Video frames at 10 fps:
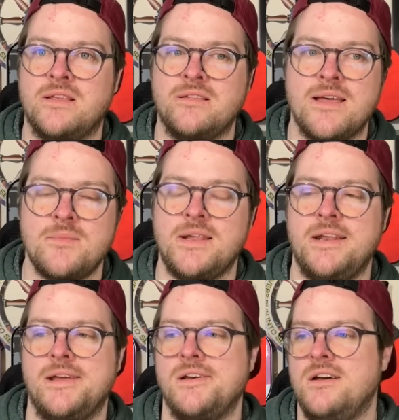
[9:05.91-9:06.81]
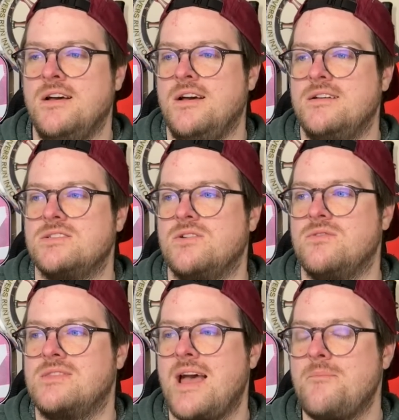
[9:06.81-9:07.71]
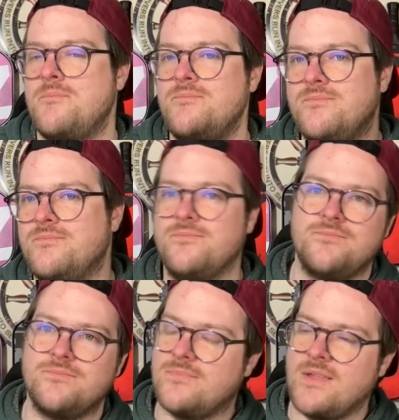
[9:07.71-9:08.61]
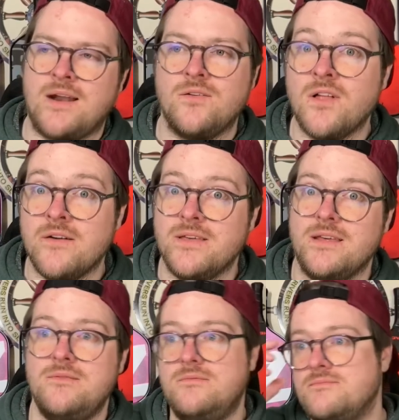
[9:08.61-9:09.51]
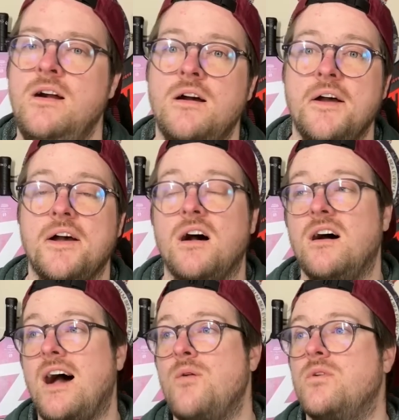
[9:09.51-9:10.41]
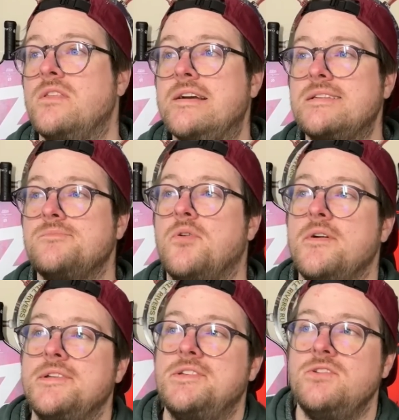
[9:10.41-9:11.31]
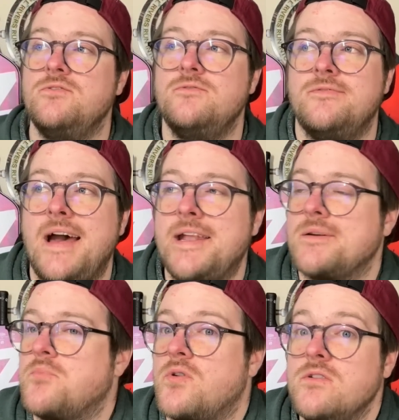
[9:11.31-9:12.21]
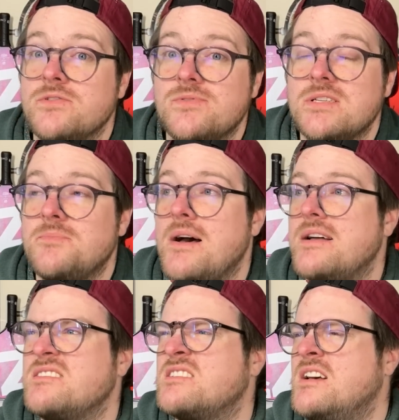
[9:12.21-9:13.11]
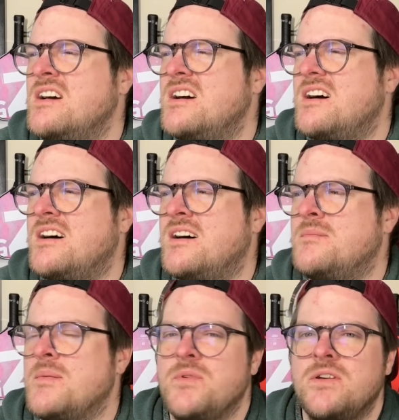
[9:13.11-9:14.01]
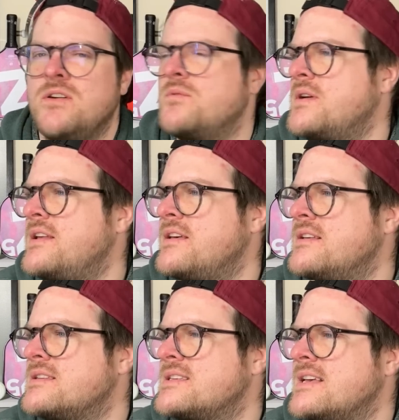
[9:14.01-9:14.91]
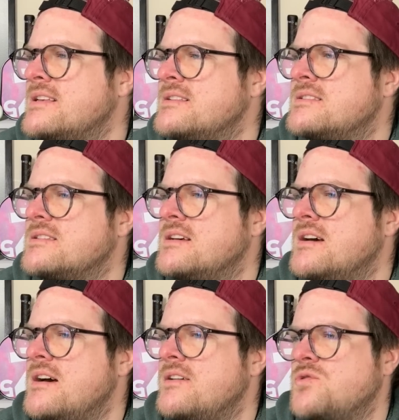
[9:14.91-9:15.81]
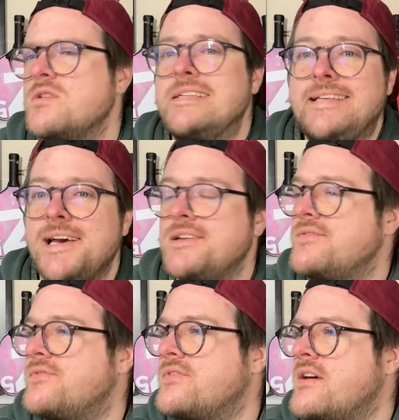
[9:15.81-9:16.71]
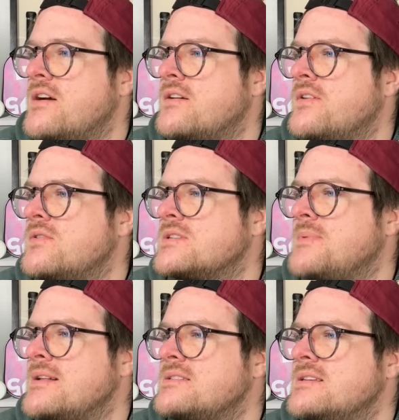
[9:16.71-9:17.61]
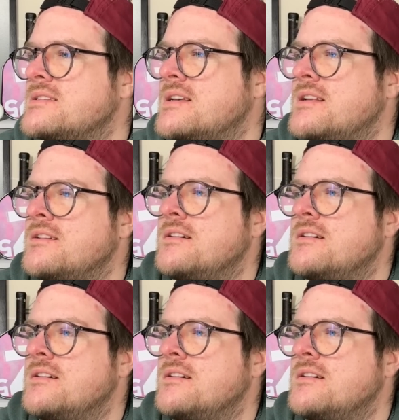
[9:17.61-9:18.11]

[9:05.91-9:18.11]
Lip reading: delaminating. So that, I don't love it. I would like to point to Vatic Pro's response. I'm going to read it. It says, towards the end of their response, they said,